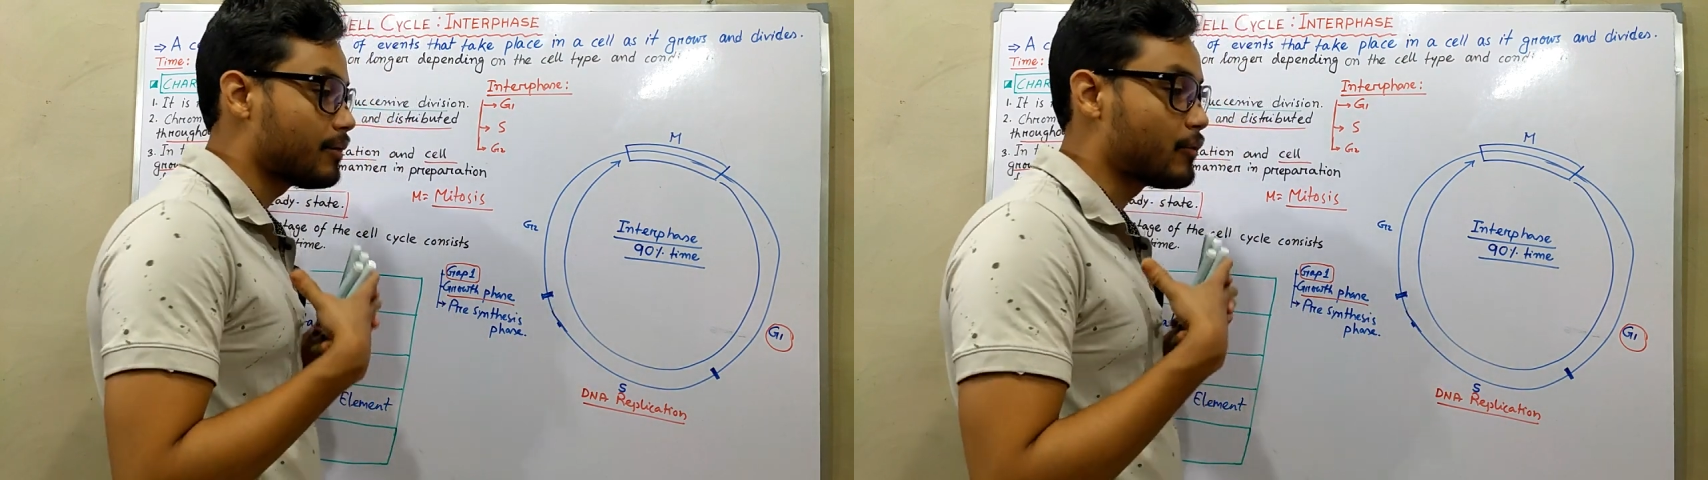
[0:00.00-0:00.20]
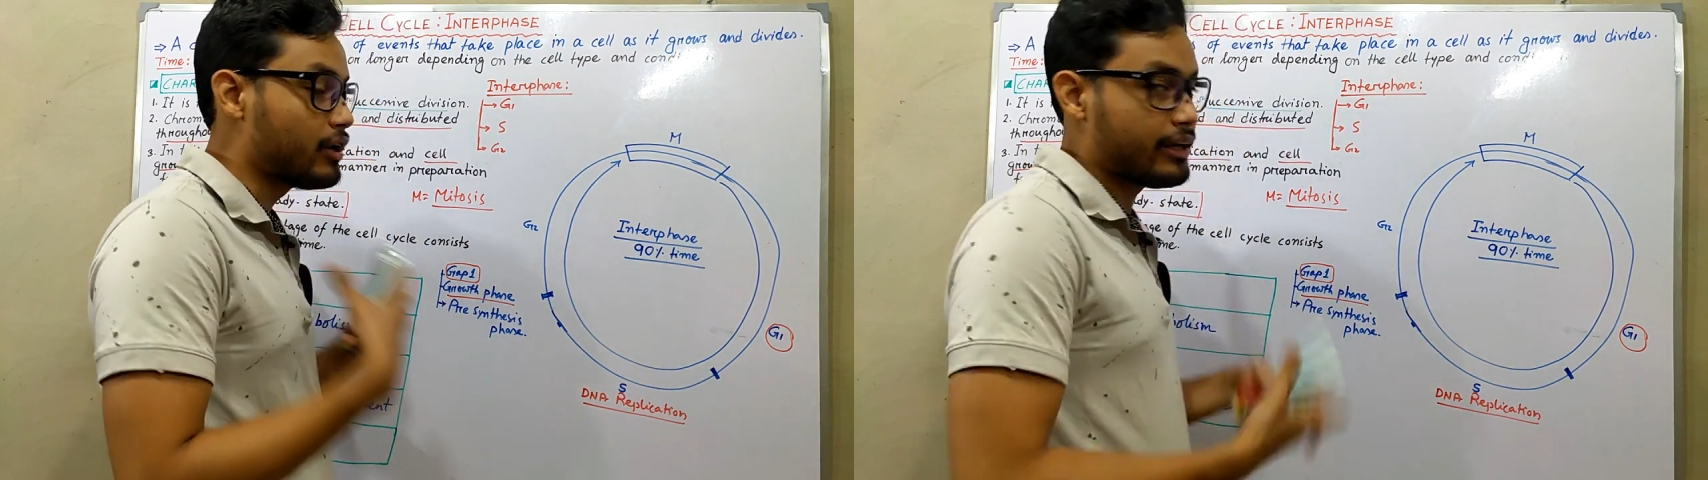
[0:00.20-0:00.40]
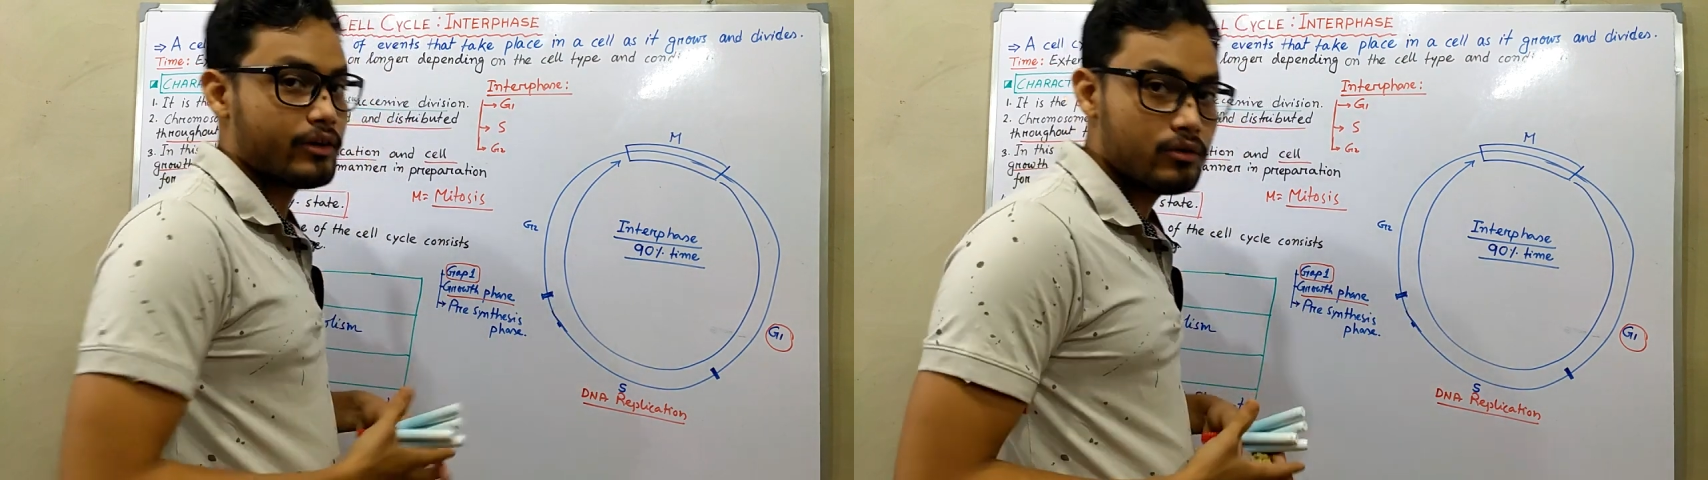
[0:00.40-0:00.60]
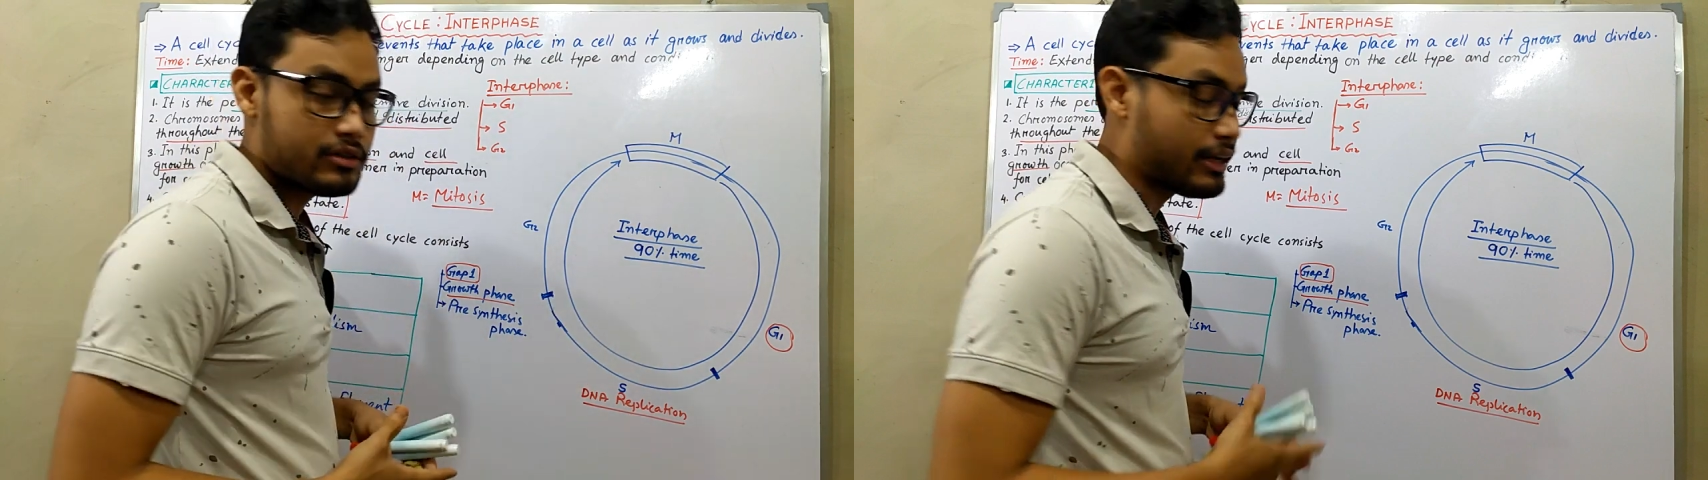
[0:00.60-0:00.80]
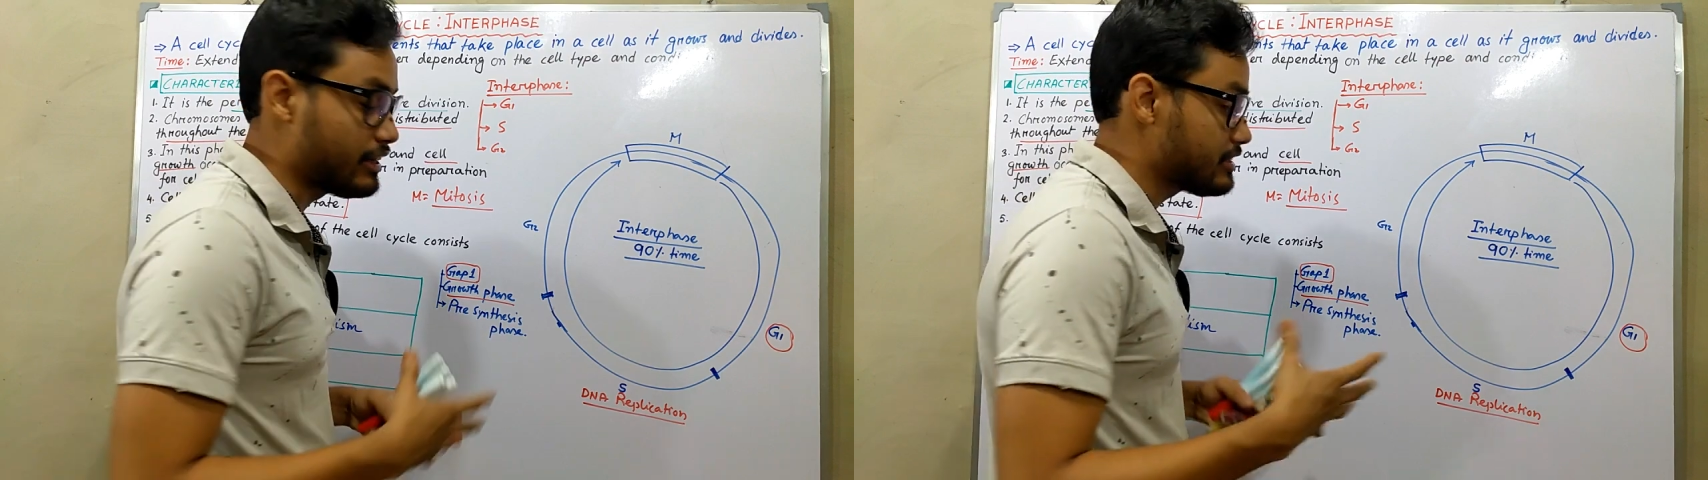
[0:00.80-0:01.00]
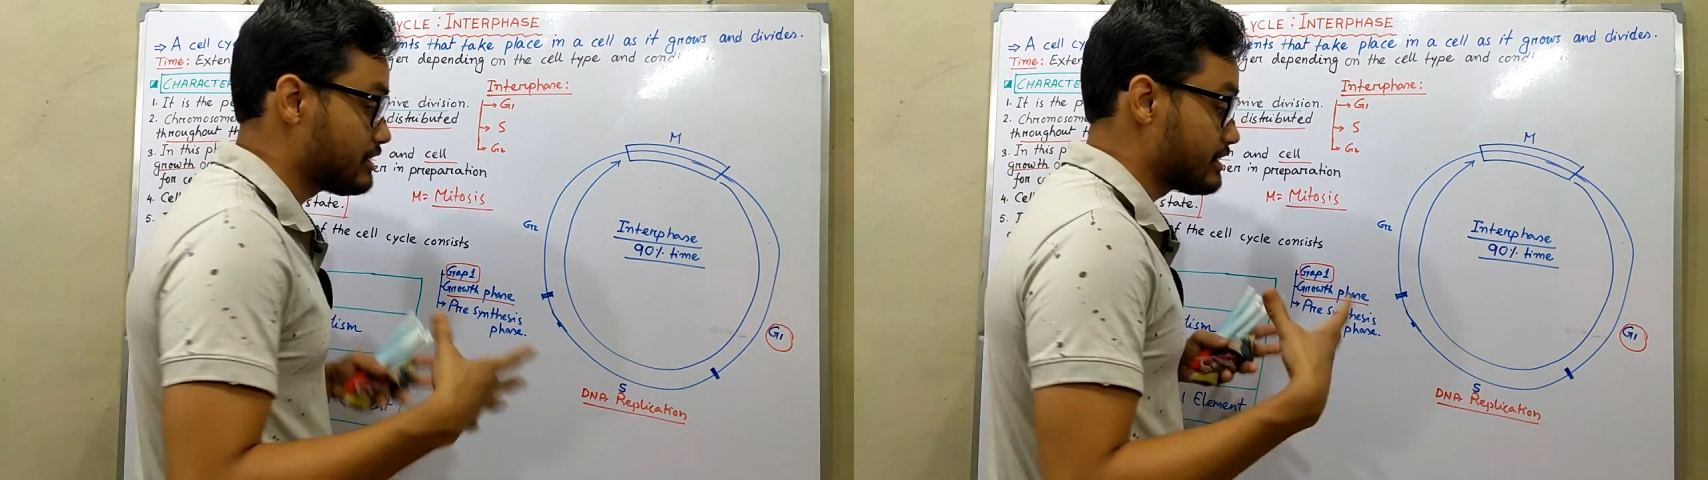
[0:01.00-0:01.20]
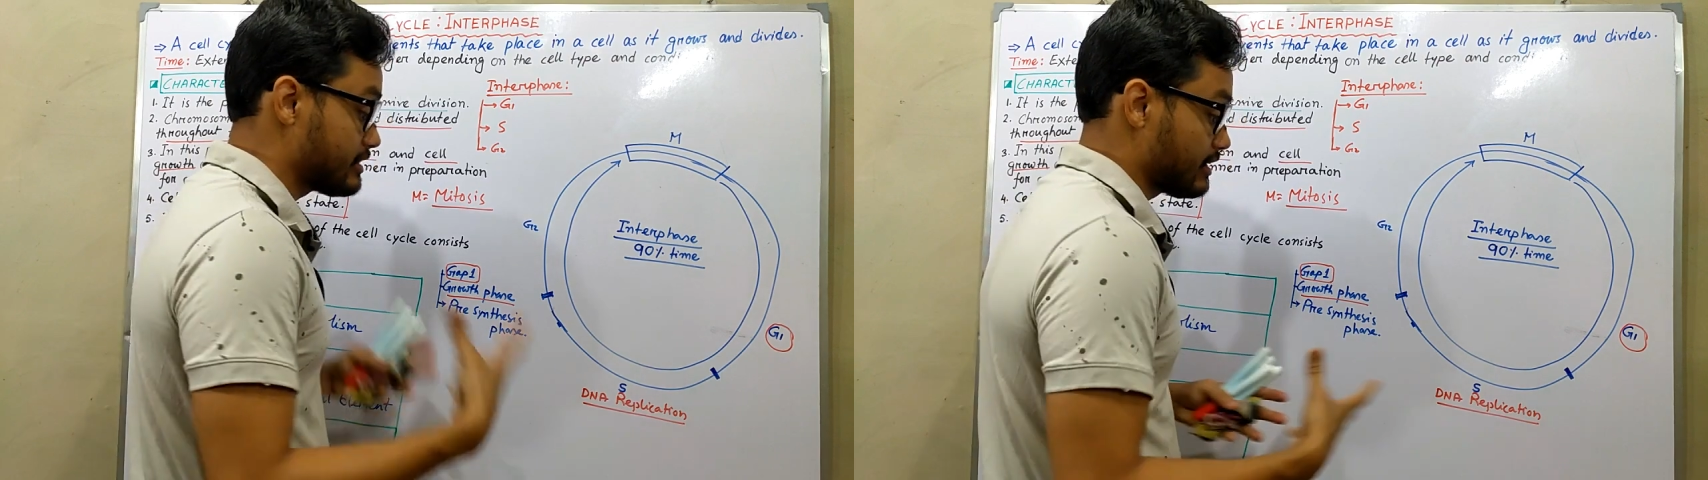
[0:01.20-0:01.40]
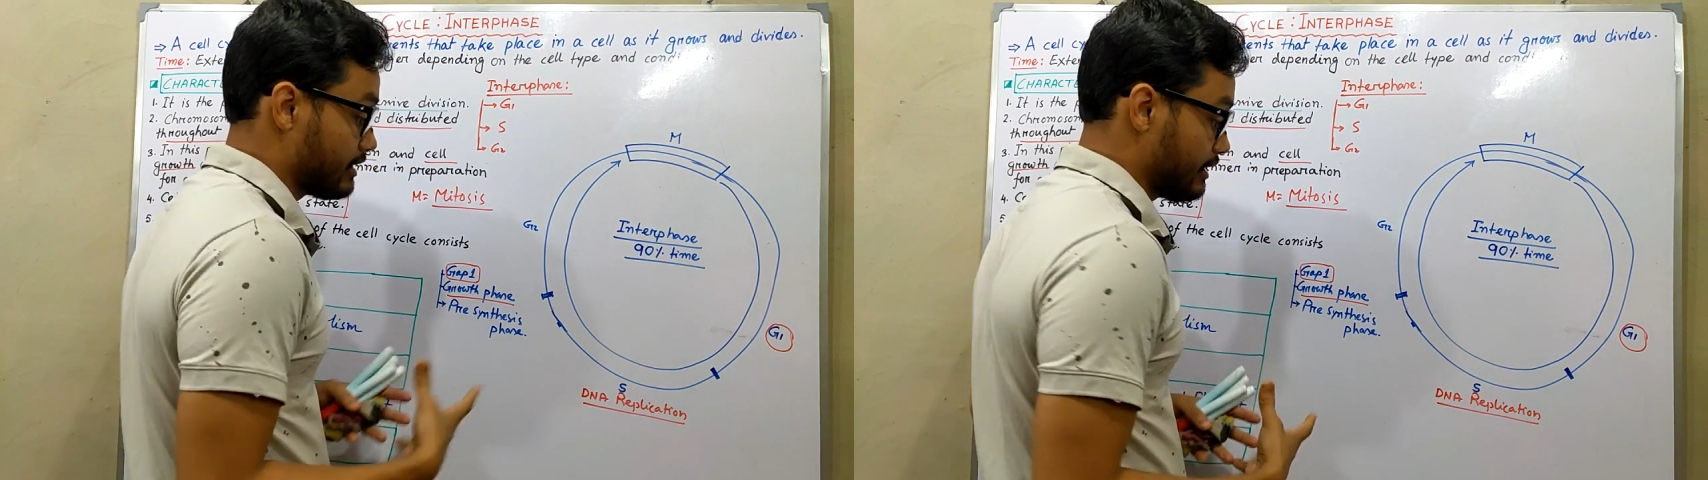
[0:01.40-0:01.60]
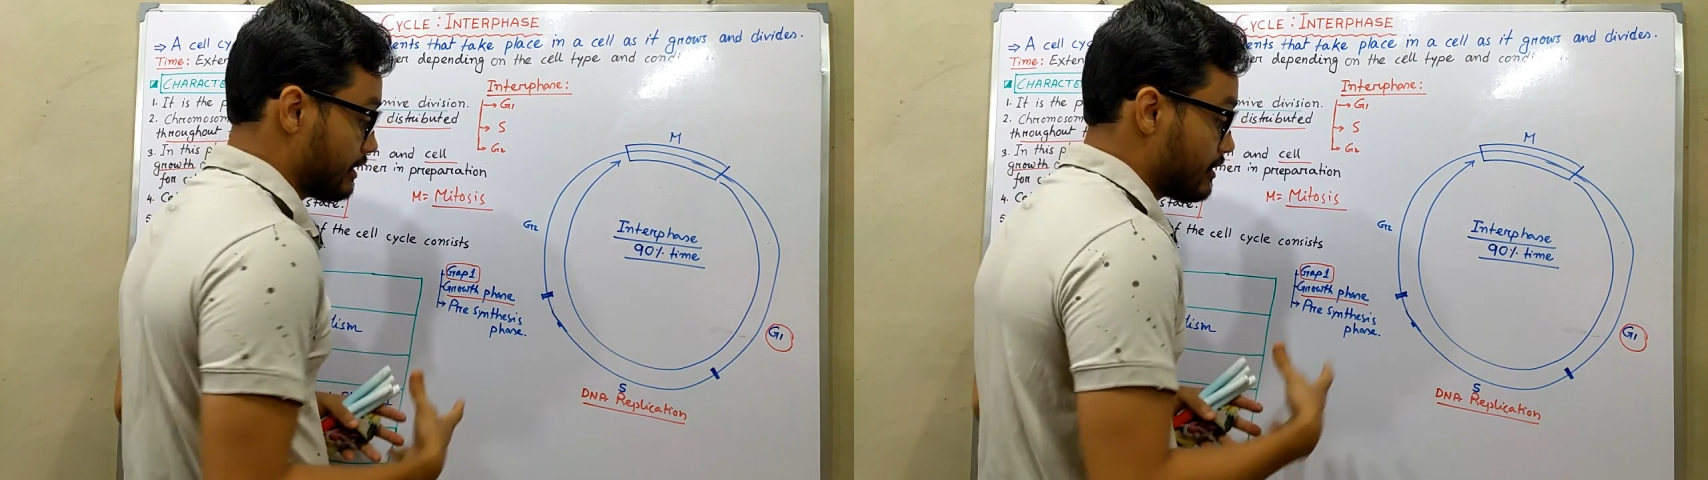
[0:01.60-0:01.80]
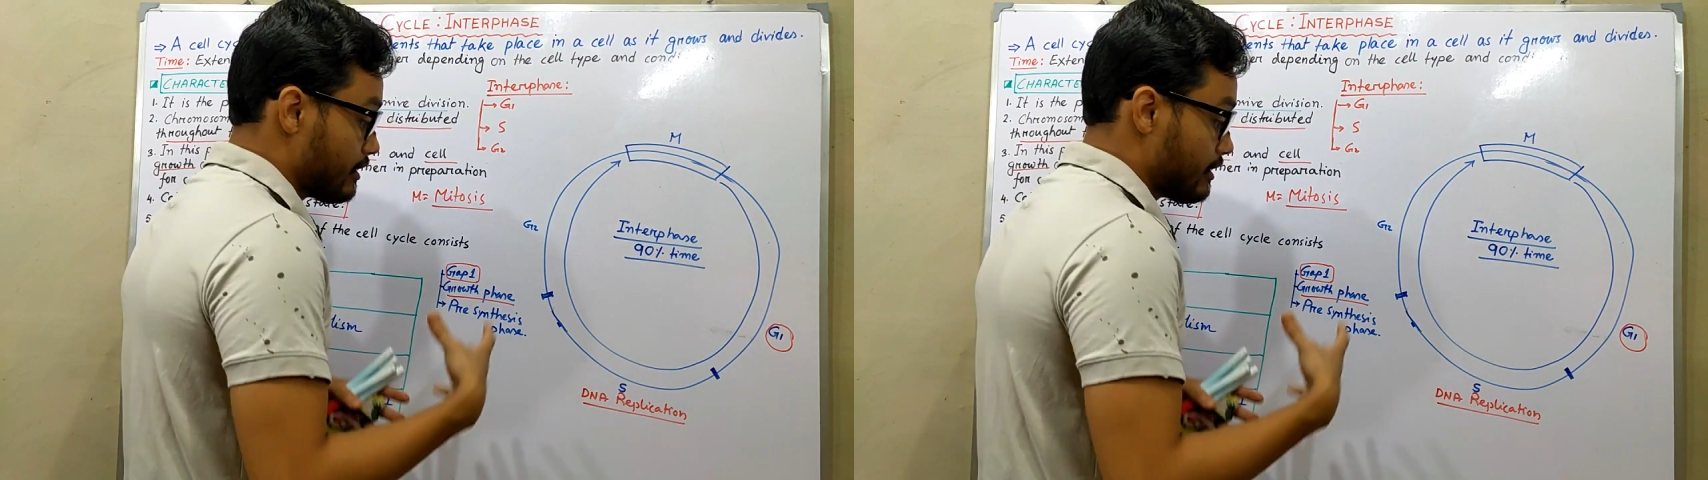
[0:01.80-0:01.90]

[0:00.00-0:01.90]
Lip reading: molecules that is necessary